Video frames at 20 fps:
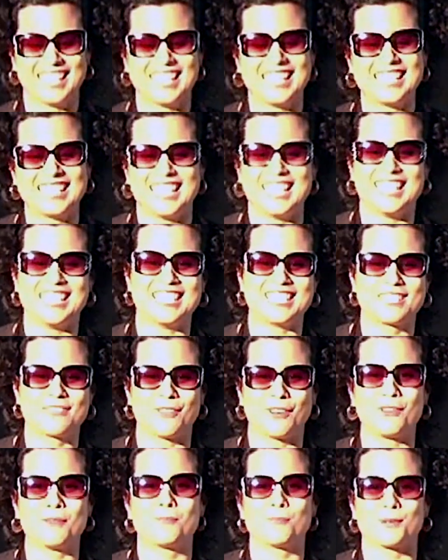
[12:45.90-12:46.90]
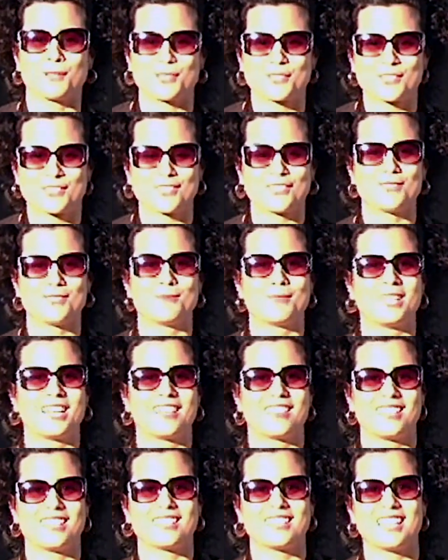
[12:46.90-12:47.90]
it's very personal, but I
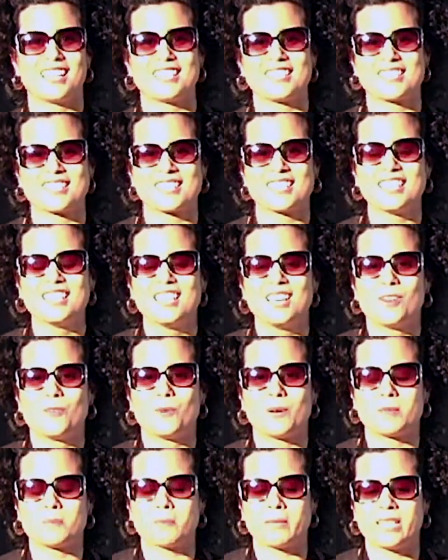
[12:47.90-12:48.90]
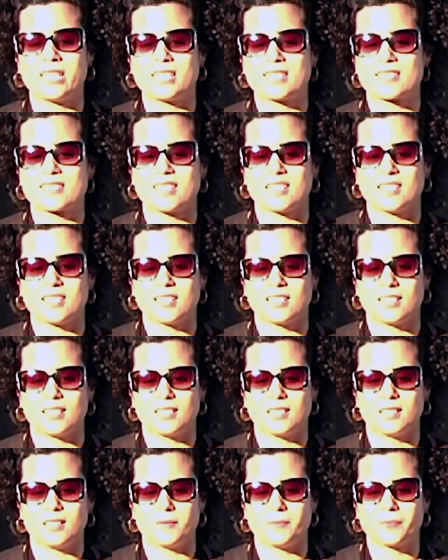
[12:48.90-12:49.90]
think that's what makes
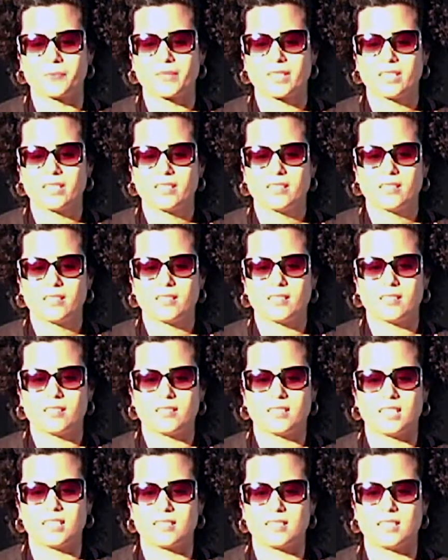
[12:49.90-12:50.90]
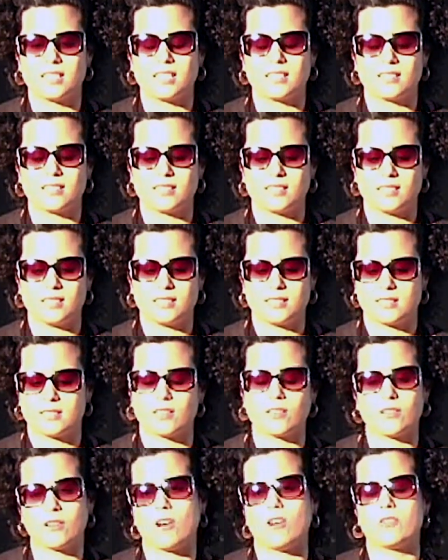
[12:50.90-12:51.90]
that it's
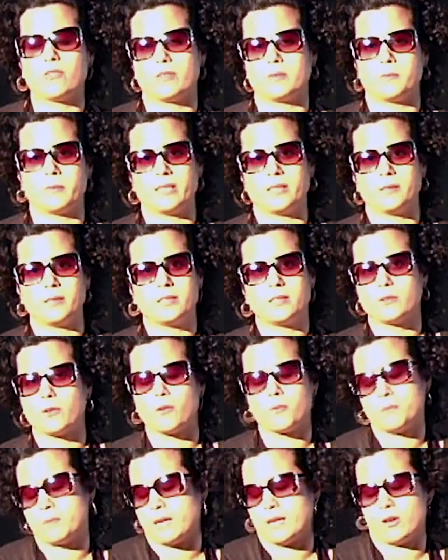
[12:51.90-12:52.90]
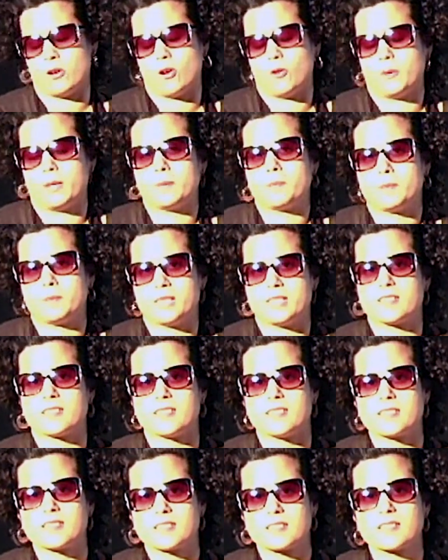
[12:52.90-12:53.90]
all in all my
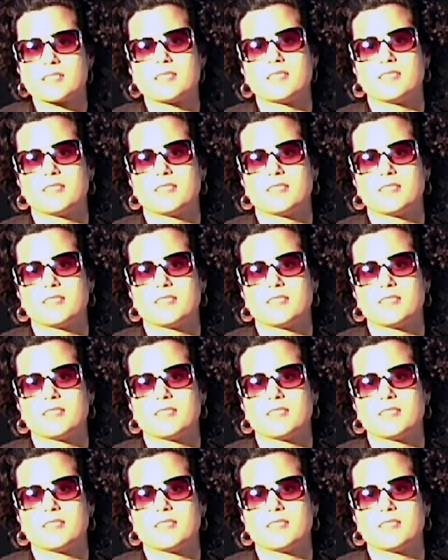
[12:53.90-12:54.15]
pieces.